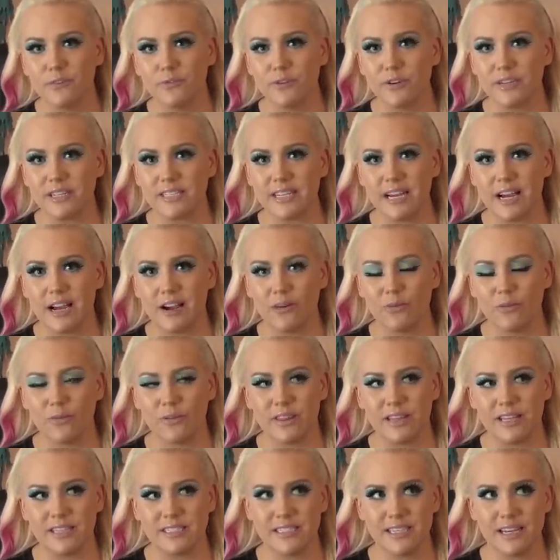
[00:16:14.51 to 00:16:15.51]
freaked out
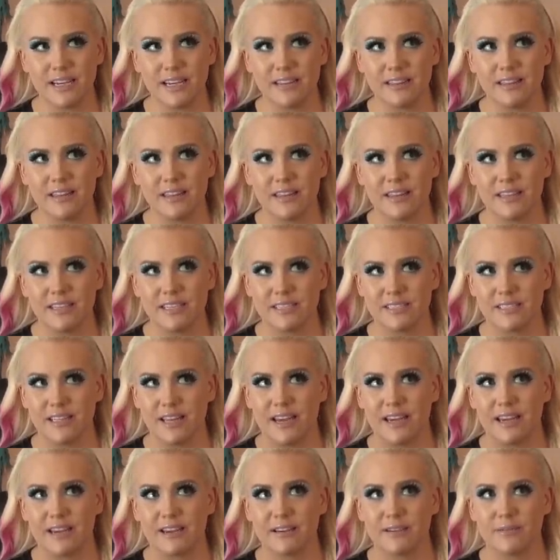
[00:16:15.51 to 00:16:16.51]
when they said that this
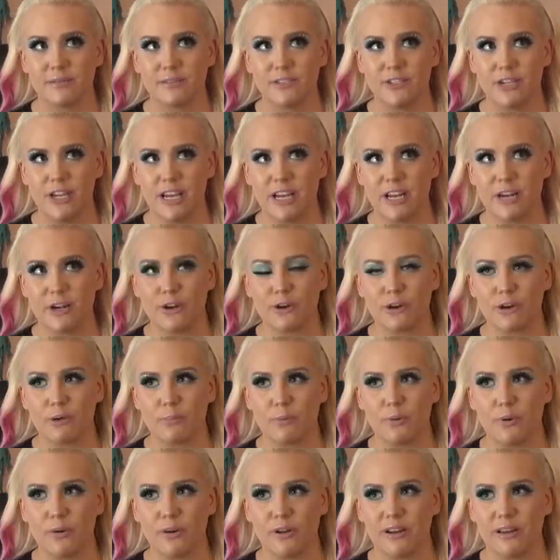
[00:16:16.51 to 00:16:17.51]
like janitor
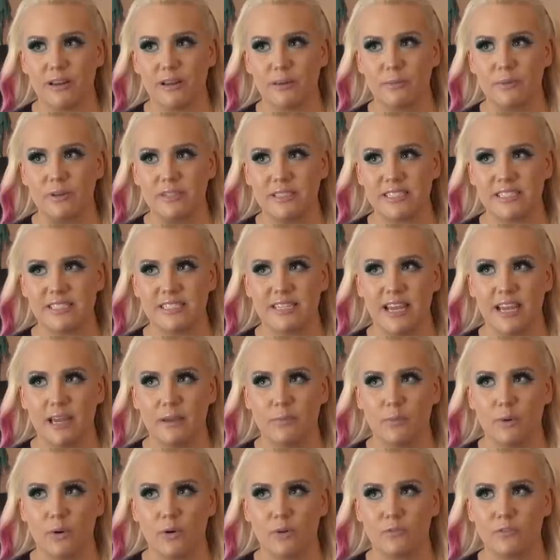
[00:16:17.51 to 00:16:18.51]
put a piece of
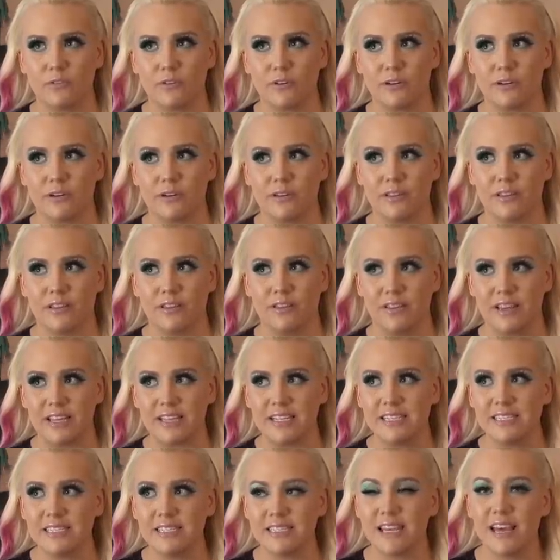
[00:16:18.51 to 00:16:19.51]
tape over the
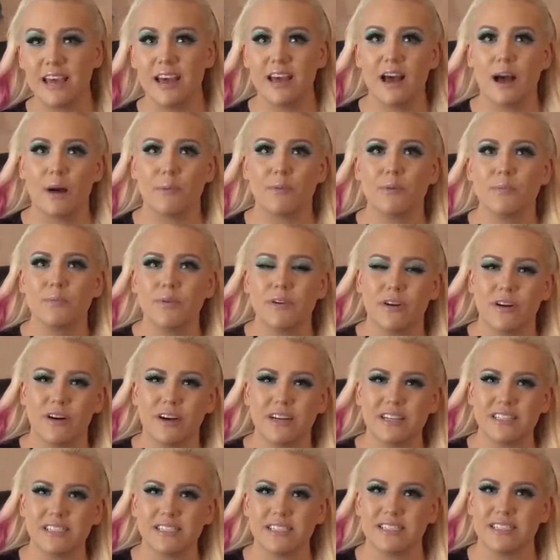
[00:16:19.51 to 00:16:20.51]
lens. I'm gonna be
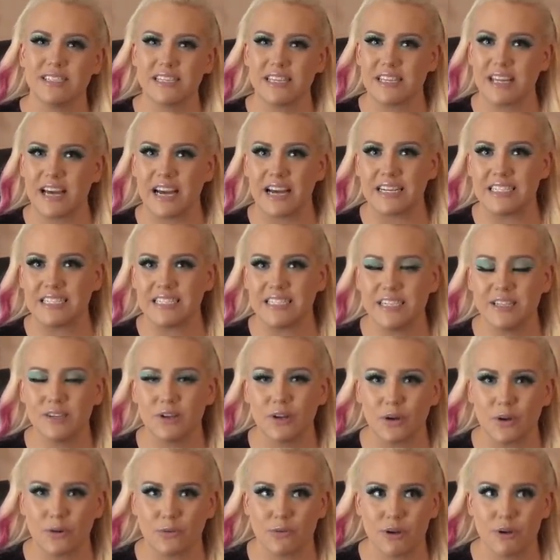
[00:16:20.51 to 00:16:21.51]
honest and say that I didn't
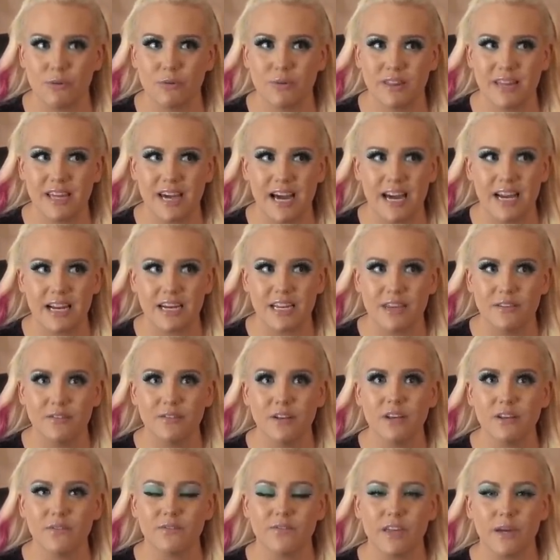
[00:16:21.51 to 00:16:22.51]
agree with that.
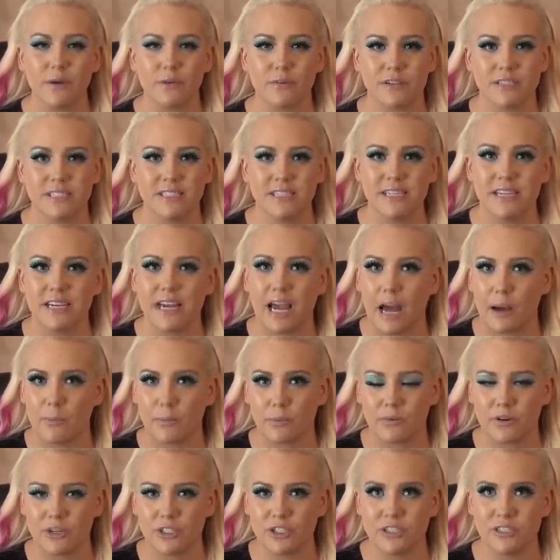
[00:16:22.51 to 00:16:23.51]
Even if they were seeing
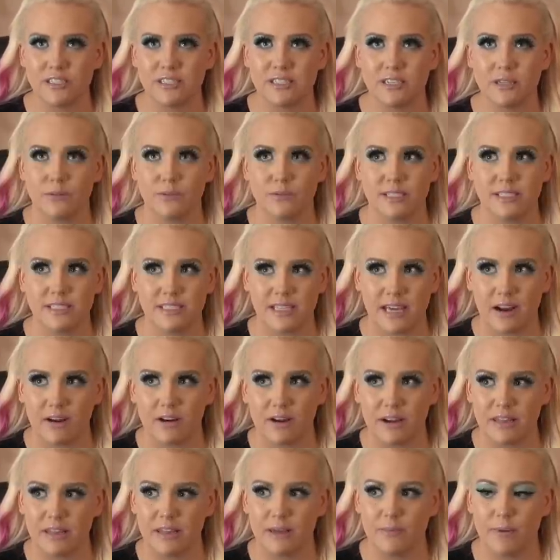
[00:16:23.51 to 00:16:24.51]
apparitions and it was
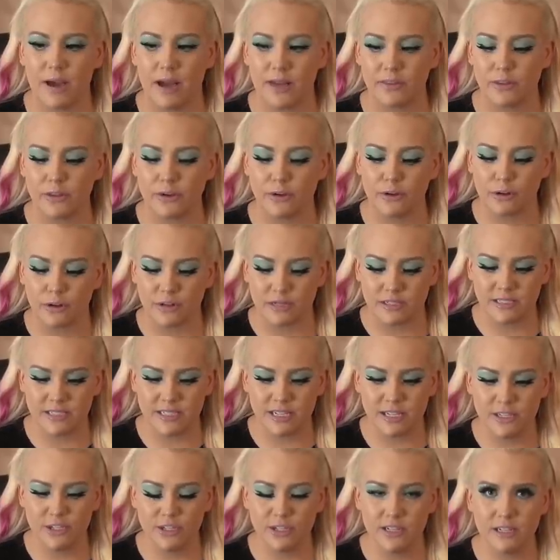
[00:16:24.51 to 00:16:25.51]
scaring them at the nurse
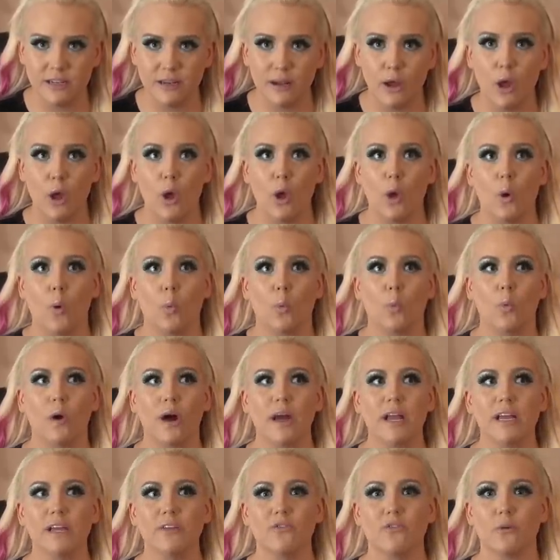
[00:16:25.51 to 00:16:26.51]
station,
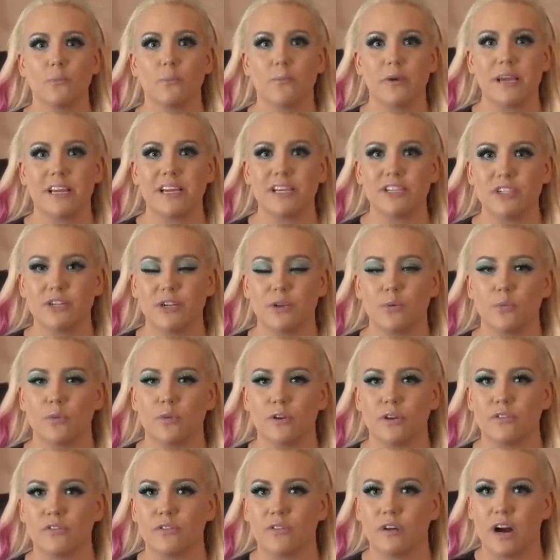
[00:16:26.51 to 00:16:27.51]
what if a patient
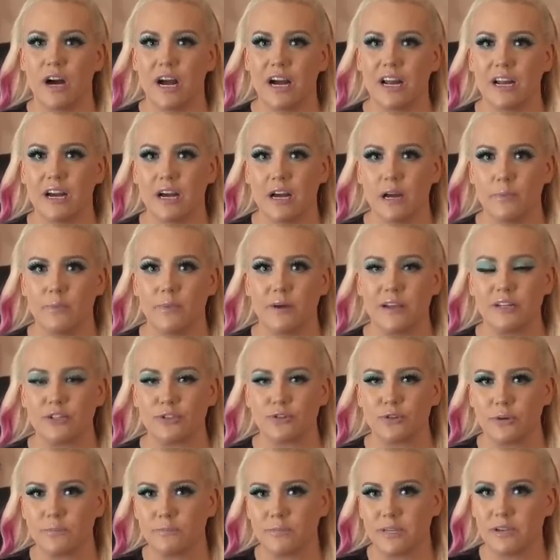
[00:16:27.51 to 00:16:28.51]
would have got up and
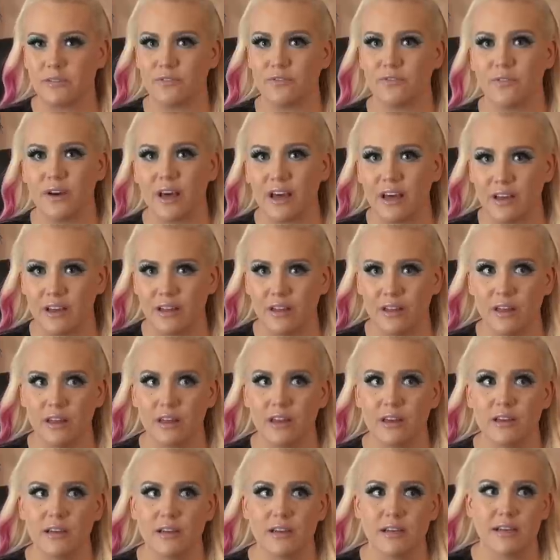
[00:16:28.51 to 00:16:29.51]
tripped and fell
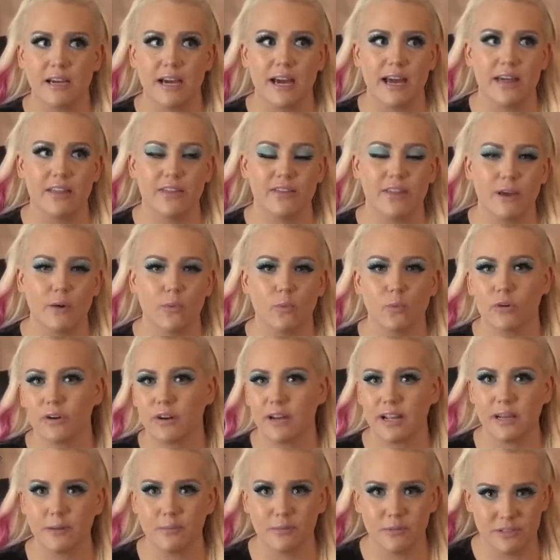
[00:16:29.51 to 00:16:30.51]
and they
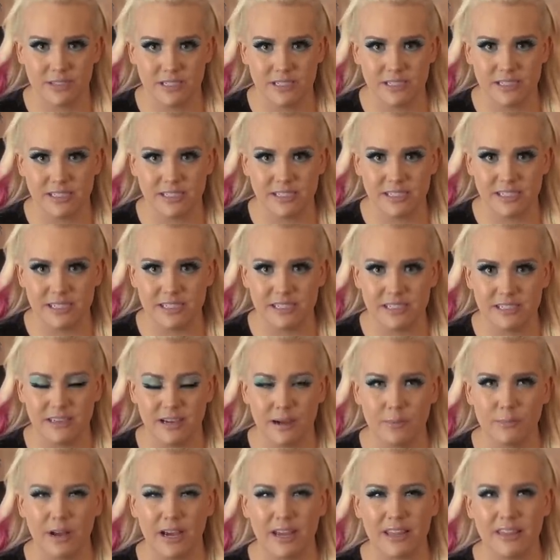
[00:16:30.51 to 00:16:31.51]
weren't able to see?
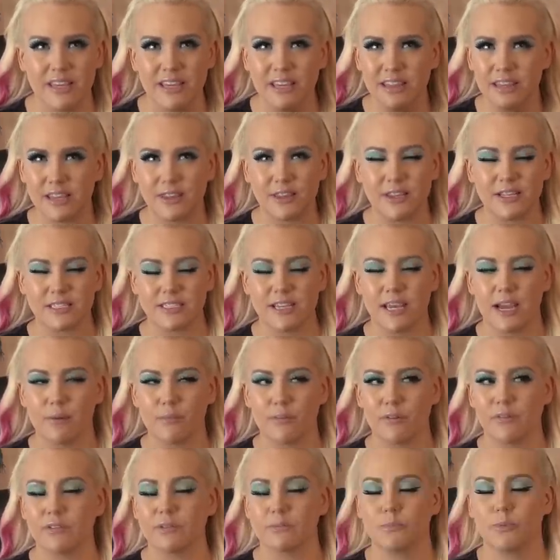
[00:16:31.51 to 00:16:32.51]
I mean, I think that this
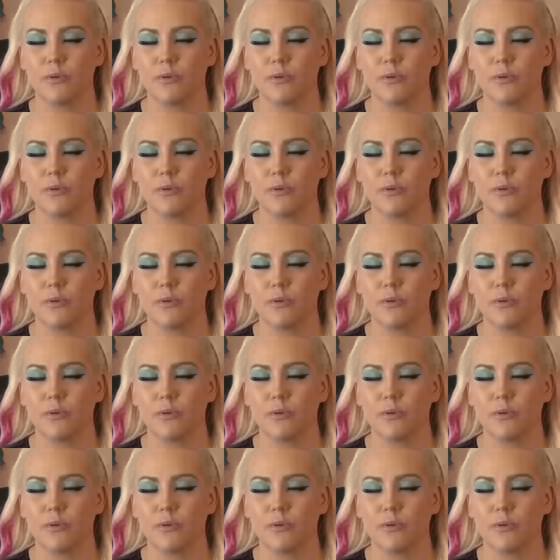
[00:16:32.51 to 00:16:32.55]
camera was